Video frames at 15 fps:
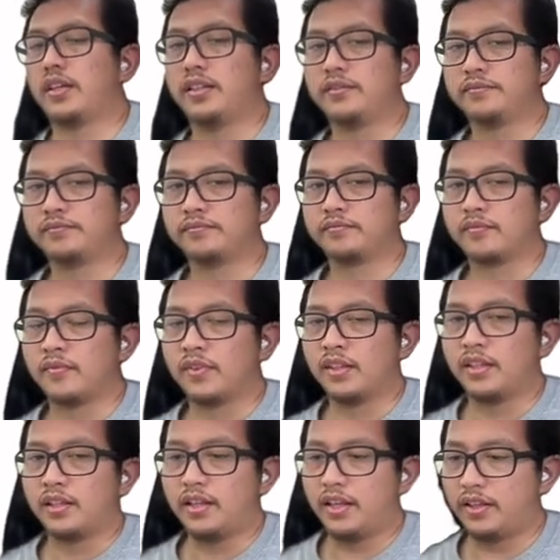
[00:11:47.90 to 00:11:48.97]
Okay,
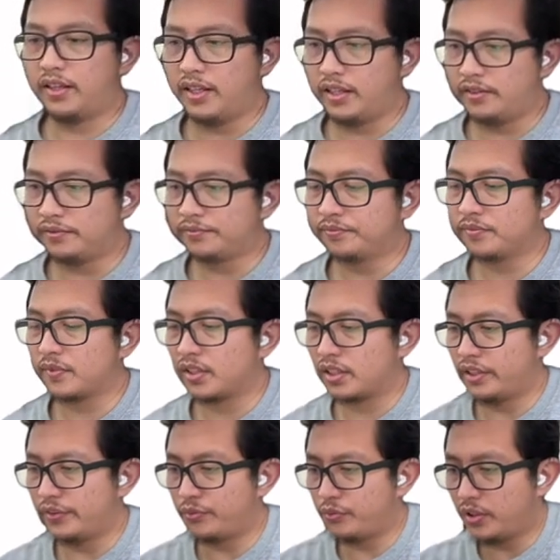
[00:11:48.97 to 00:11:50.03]
and then
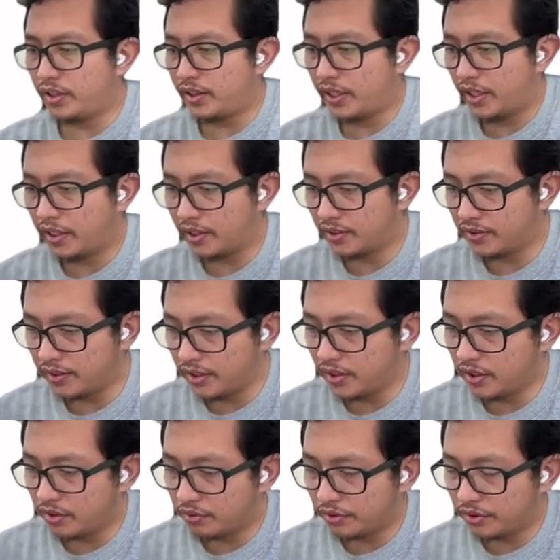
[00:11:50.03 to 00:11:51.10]
if we take z
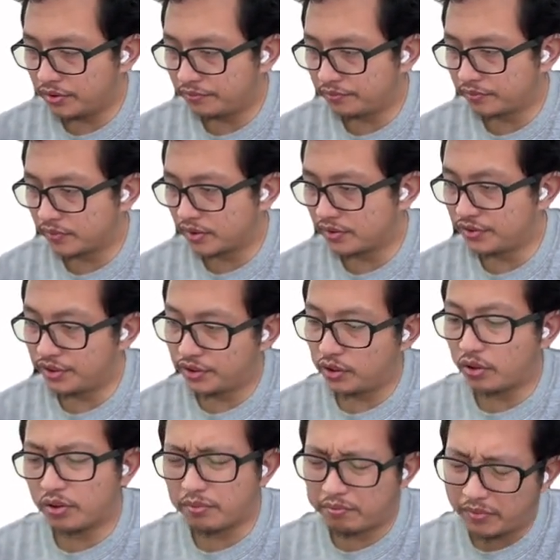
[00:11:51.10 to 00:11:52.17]
equal
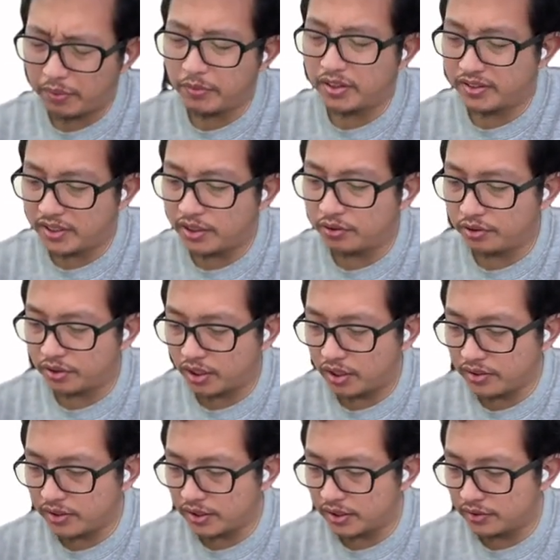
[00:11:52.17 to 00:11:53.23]
0, or maybe z equal
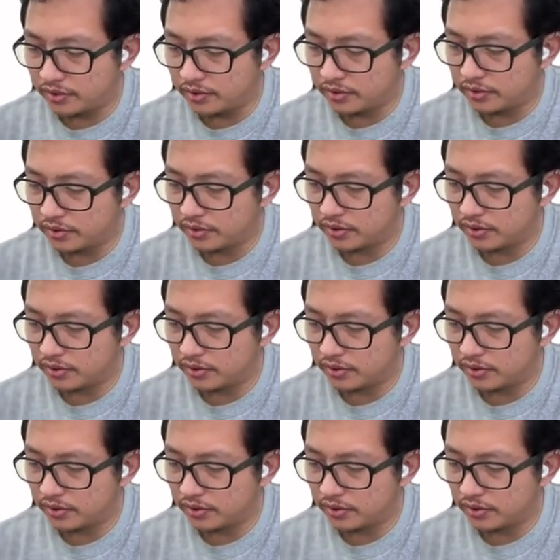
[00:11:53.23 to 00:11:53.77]
constant,